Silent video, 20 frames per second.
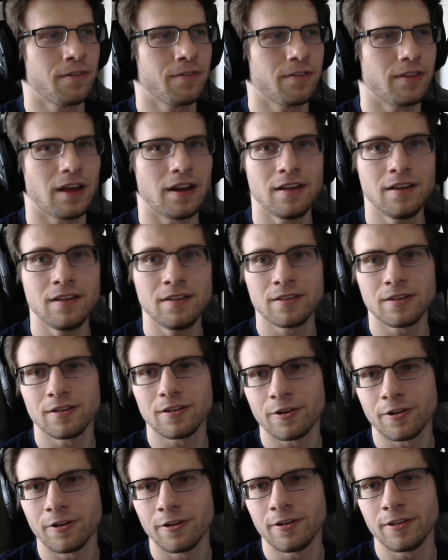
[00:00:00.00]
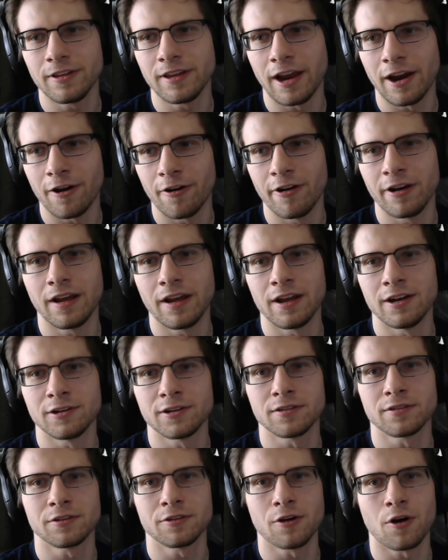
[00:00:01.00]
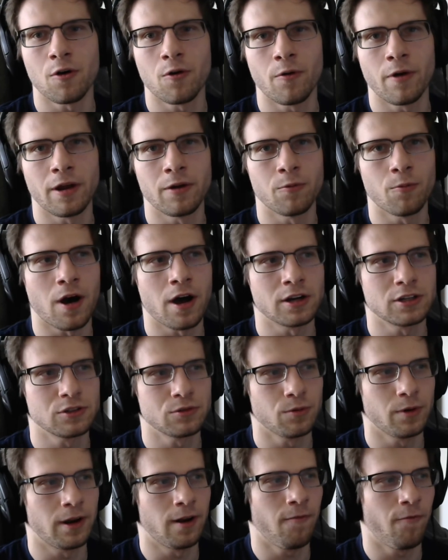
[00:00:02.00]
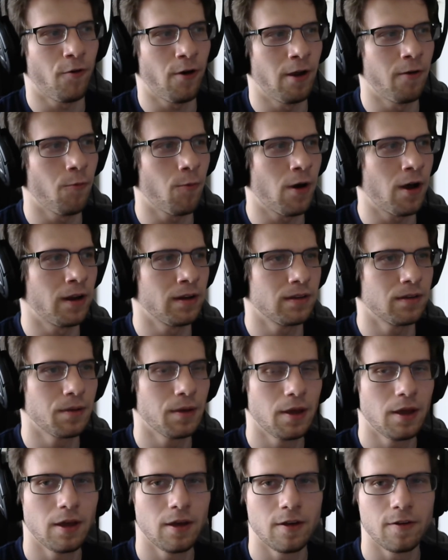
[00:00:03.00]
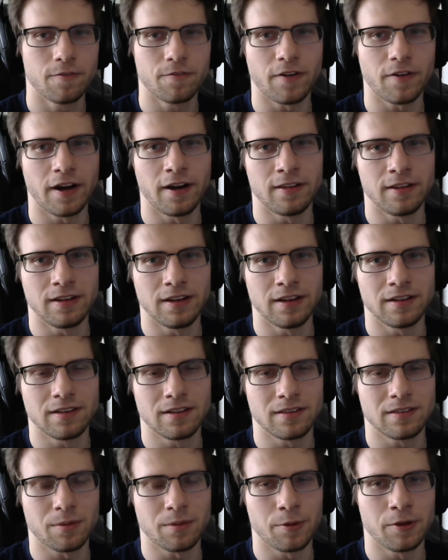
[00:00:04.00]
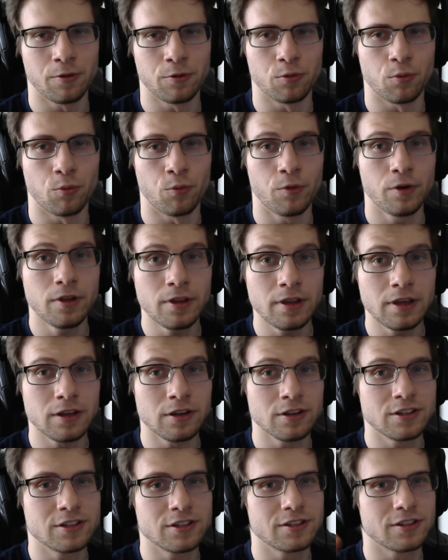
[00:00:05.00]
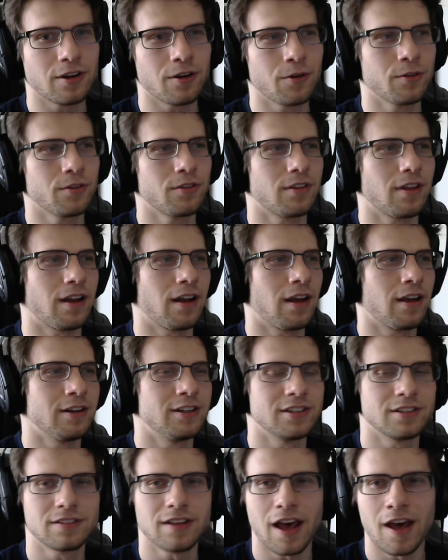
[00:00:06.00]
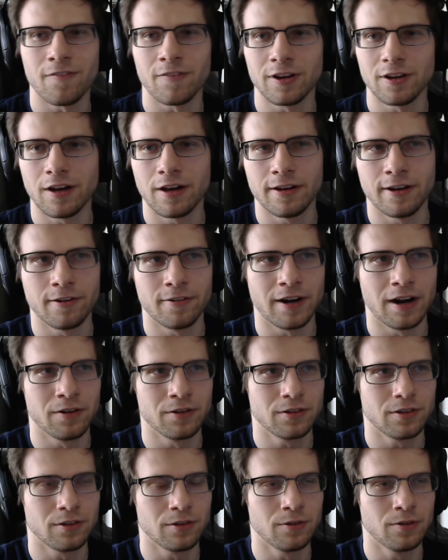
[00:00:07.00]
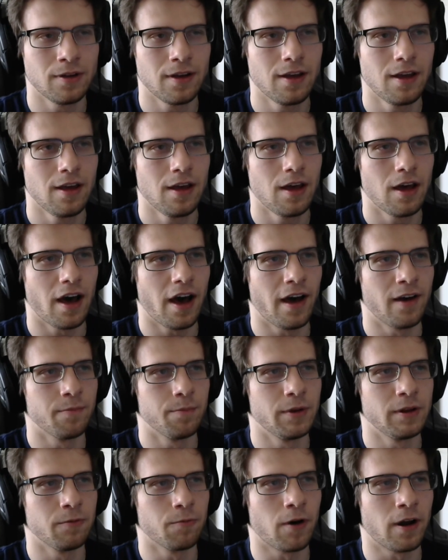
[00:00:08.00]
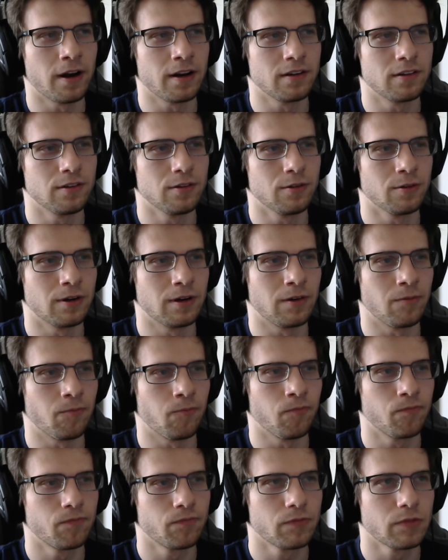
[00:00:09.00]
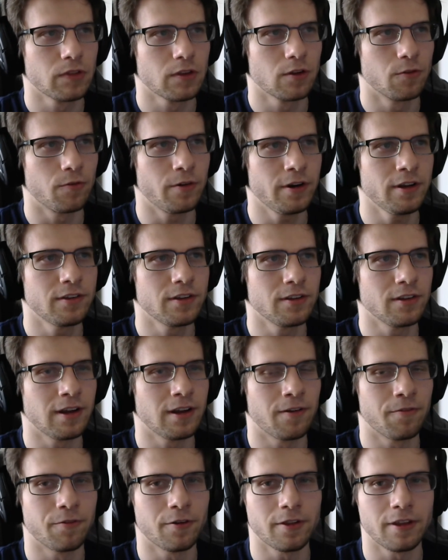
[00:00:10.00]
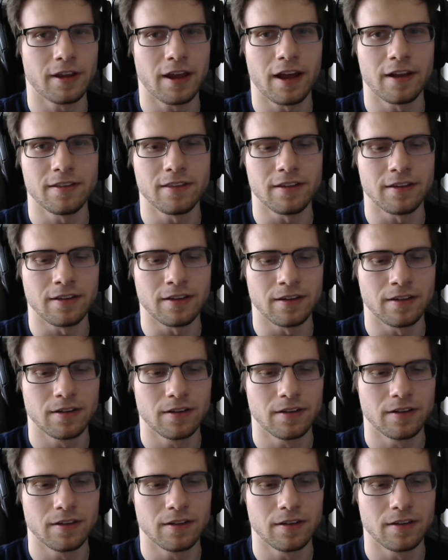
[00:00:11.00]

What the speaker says: that isn't currently airing and just go and watch whatever I want. Finally get to some of those really good shows that I just haven't gotten around to. I've been wanting to, recently I've really had the